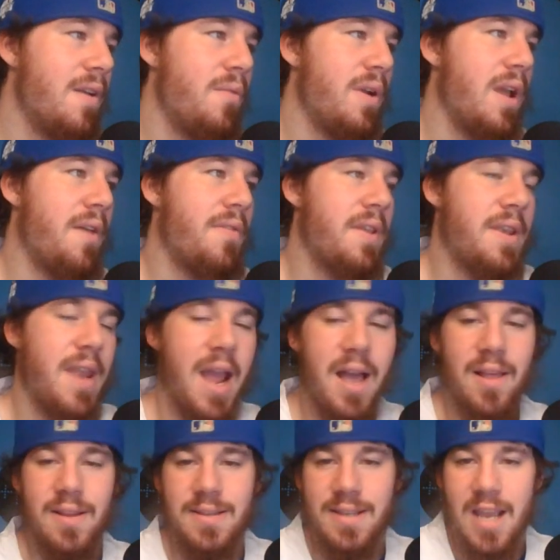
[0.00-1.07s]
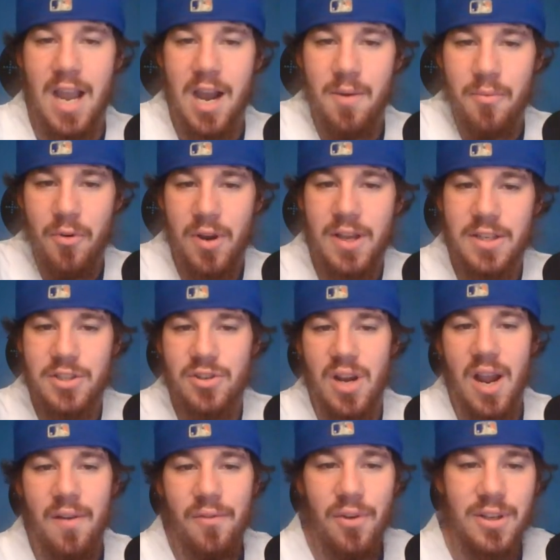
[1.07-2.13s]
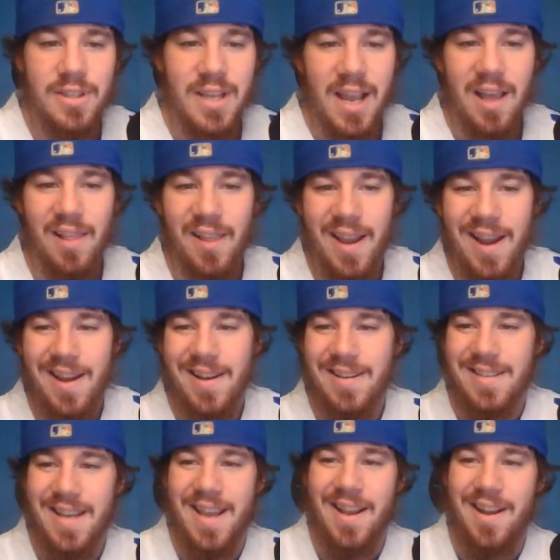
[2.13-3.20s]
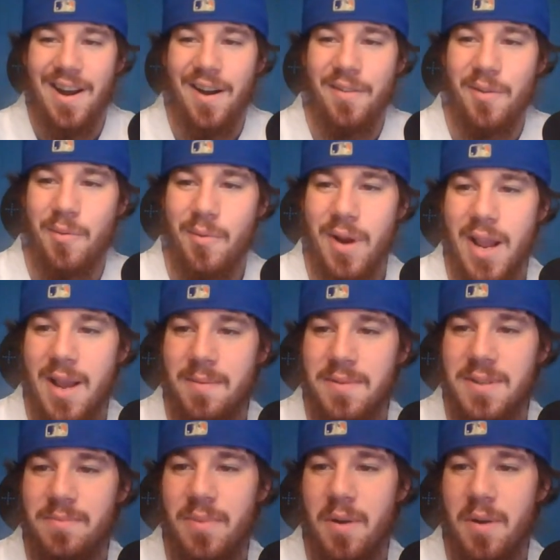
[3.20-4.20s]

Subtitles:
We have the Dallas Cowboys traveling to LA to take on the Rams.